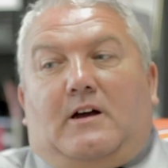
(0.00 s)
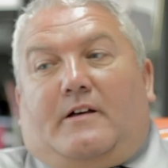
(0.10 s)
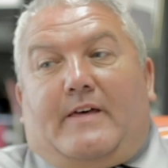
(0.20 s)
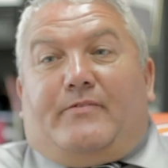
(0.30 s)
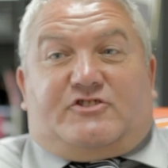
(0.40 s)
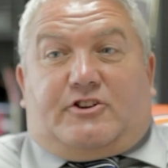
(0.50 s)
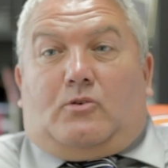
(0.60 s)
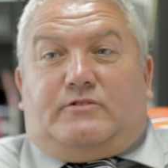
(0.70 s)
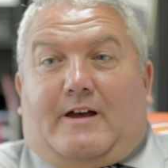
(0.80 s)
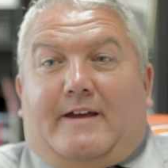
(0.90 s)
and then the
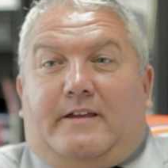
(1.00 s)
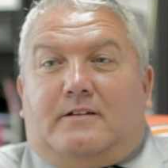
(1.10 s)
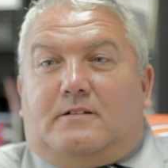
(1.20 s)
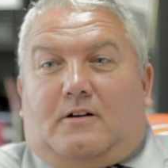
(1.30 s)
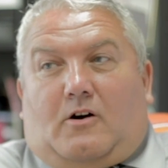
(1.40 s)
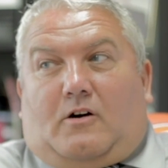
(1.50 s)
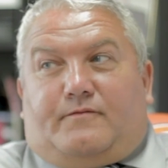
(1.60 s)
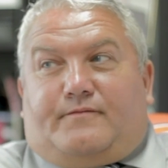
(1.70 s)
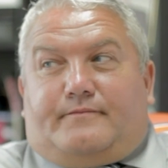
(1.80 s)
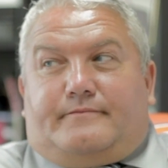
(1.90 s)
show day
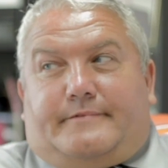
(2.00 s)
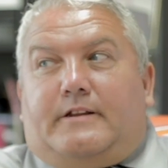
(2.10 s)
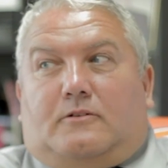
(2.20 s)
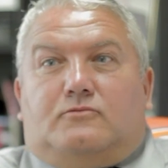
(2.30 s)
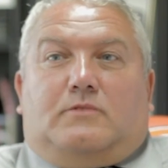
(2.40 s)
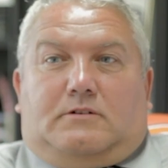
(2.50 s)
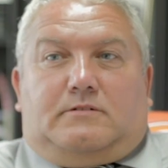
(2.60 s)
of, you know, well,